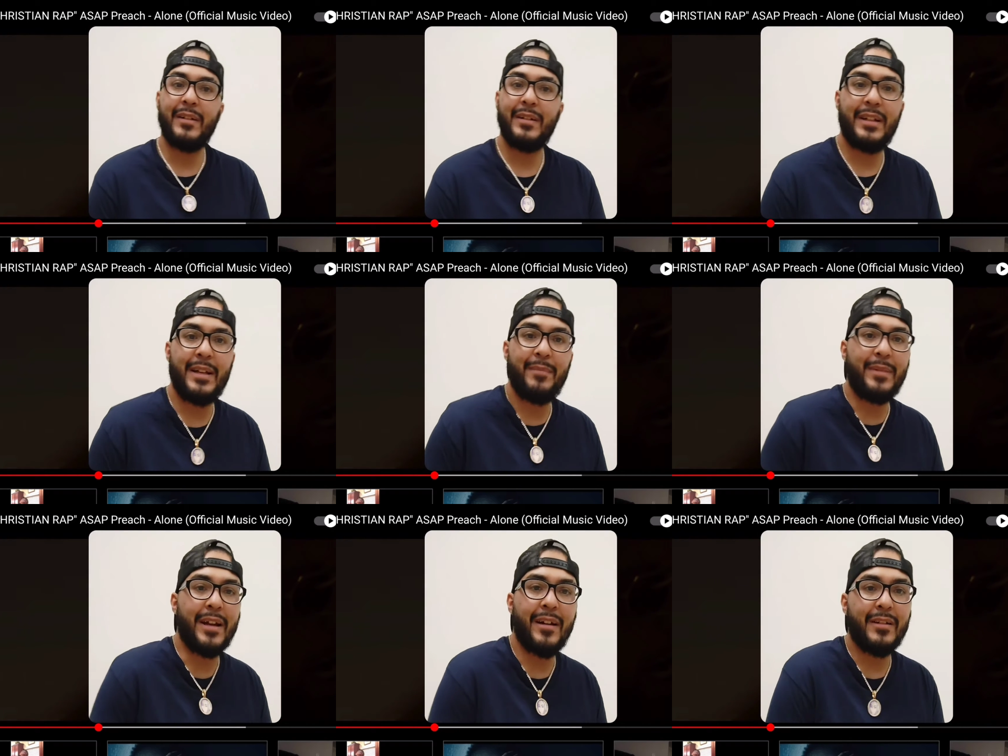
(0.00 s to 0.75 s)
deep
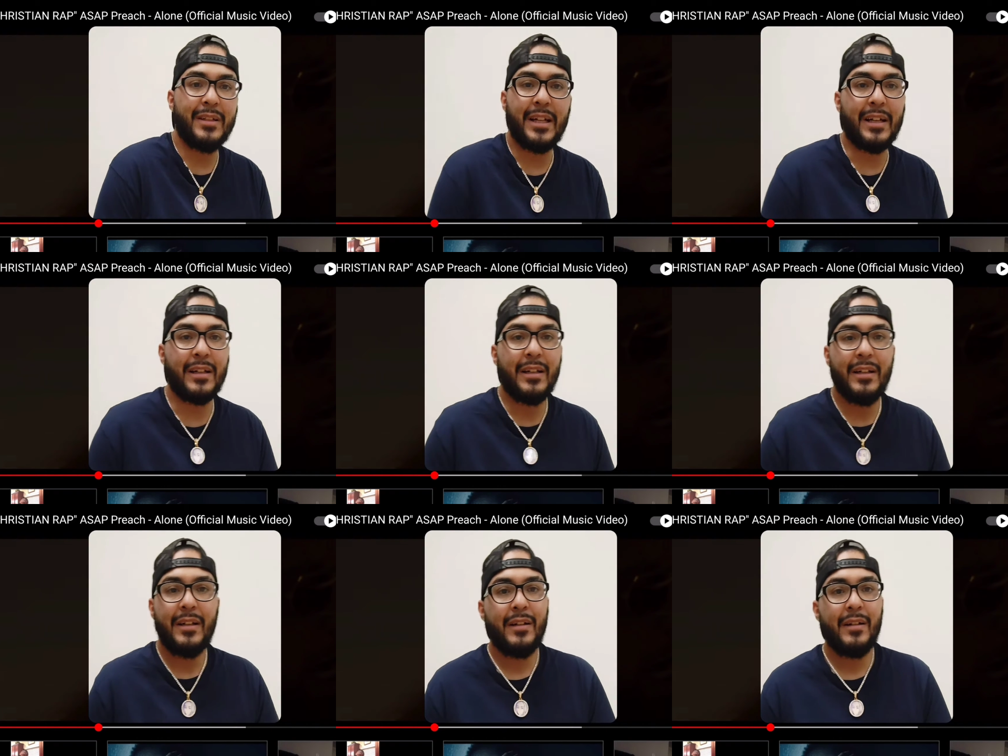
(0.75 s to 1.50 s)
down, it's like,
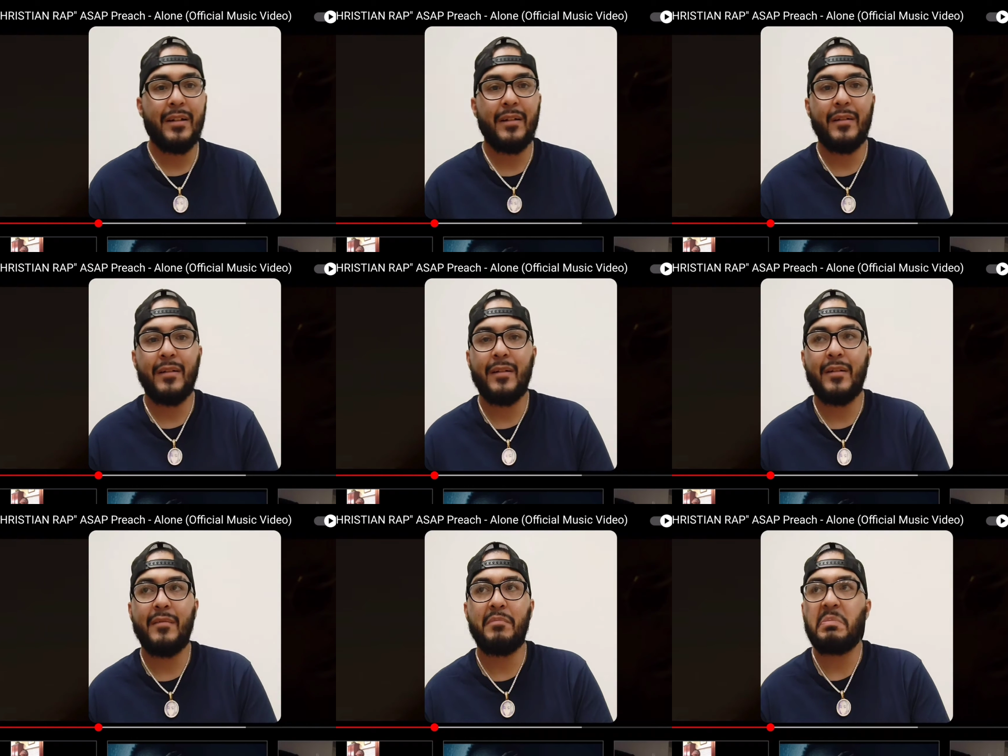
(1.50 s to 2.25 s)

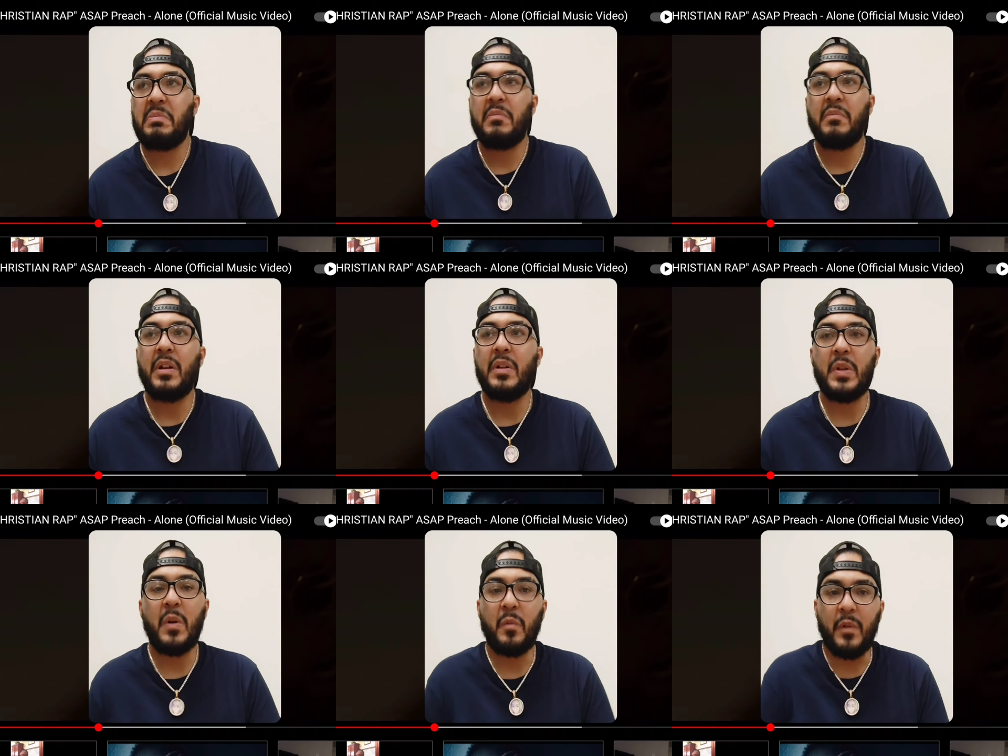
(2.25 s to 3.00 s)
there's no
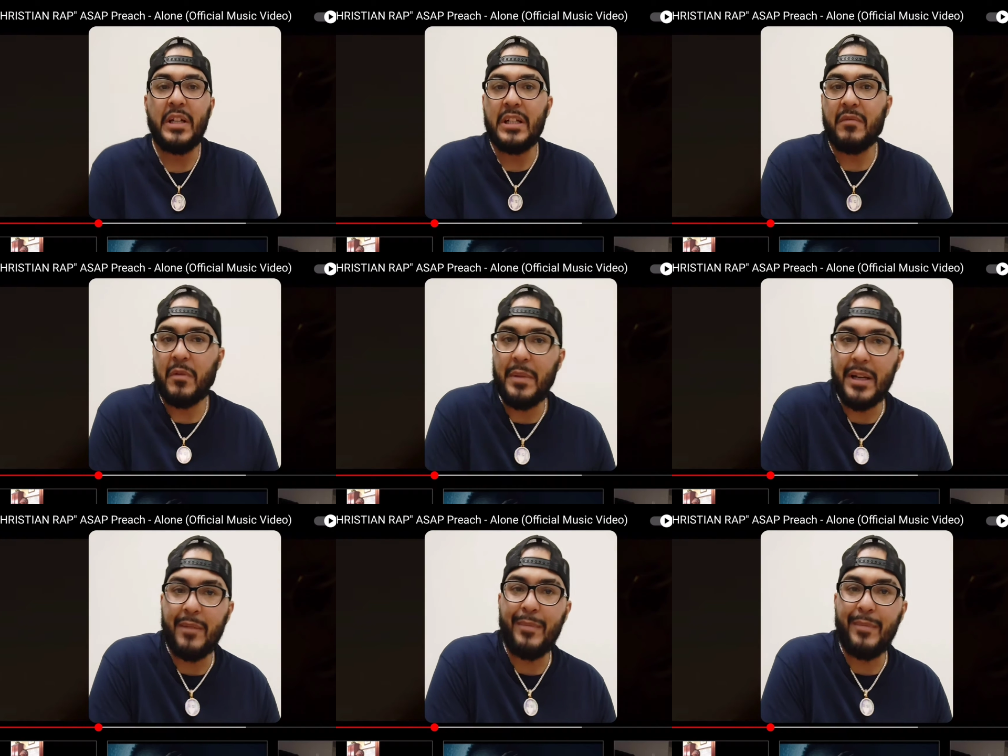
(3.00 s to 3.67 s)
reason for me to be